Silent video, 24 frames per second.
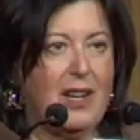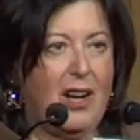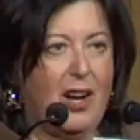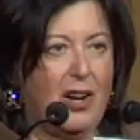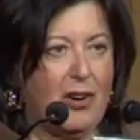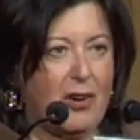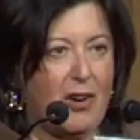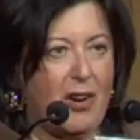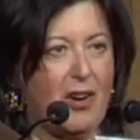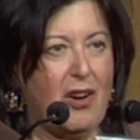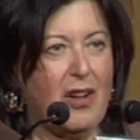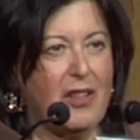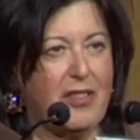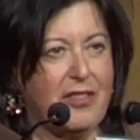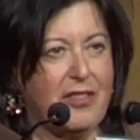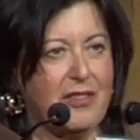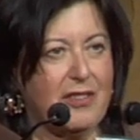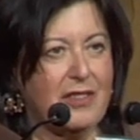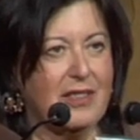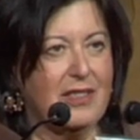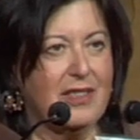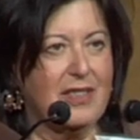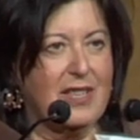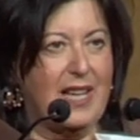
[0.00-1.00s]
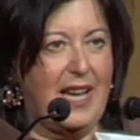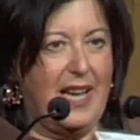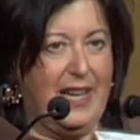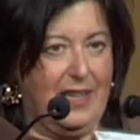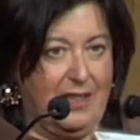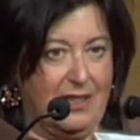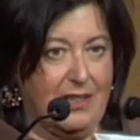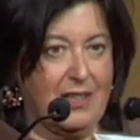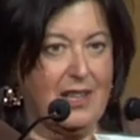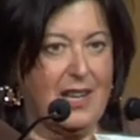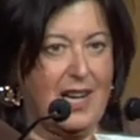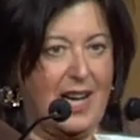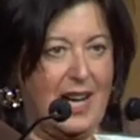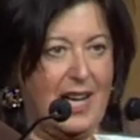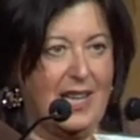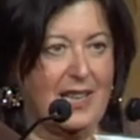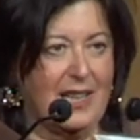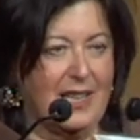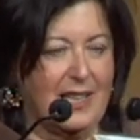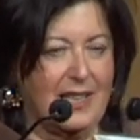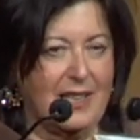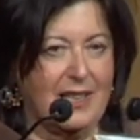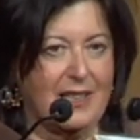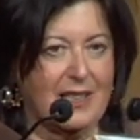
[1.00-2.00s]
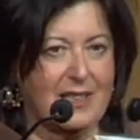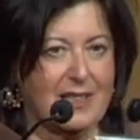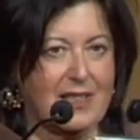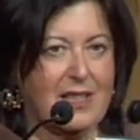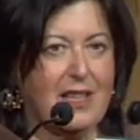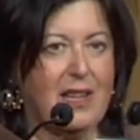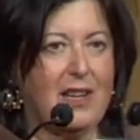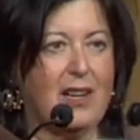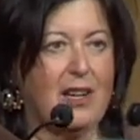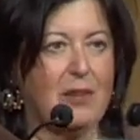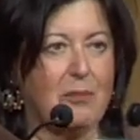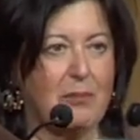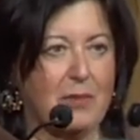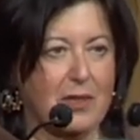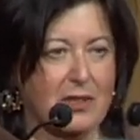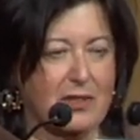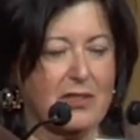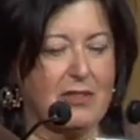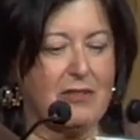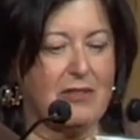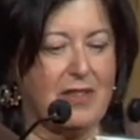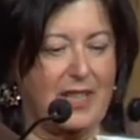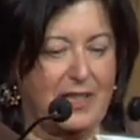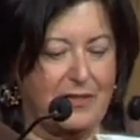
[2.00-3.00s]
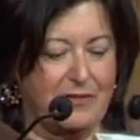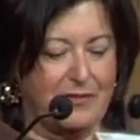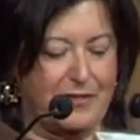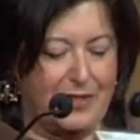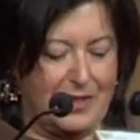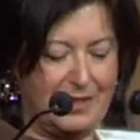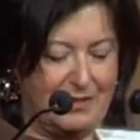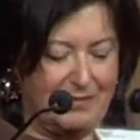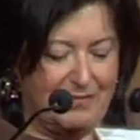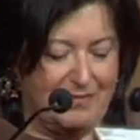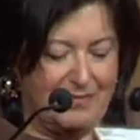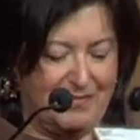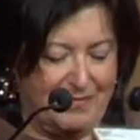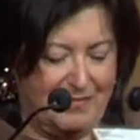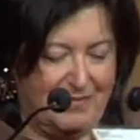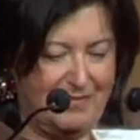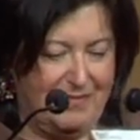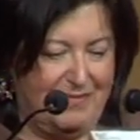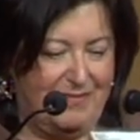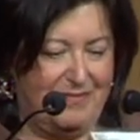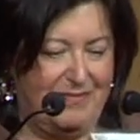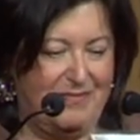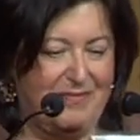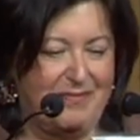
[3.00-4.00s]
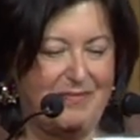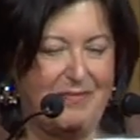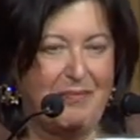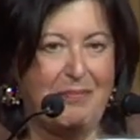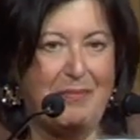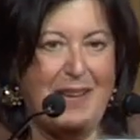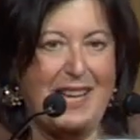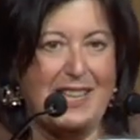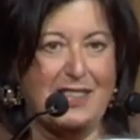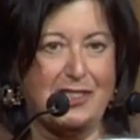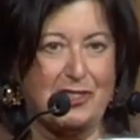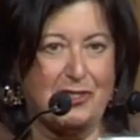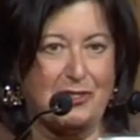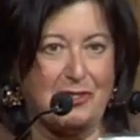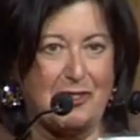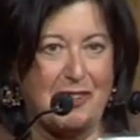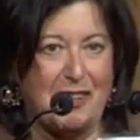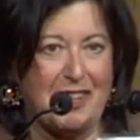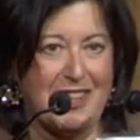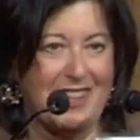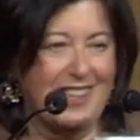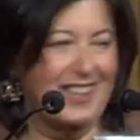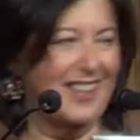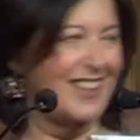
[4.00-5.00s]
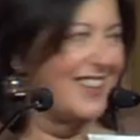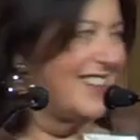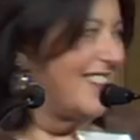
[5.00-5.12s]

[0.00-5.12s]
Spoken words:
Her authors and her colleagues are most grateful. Pat Strachan.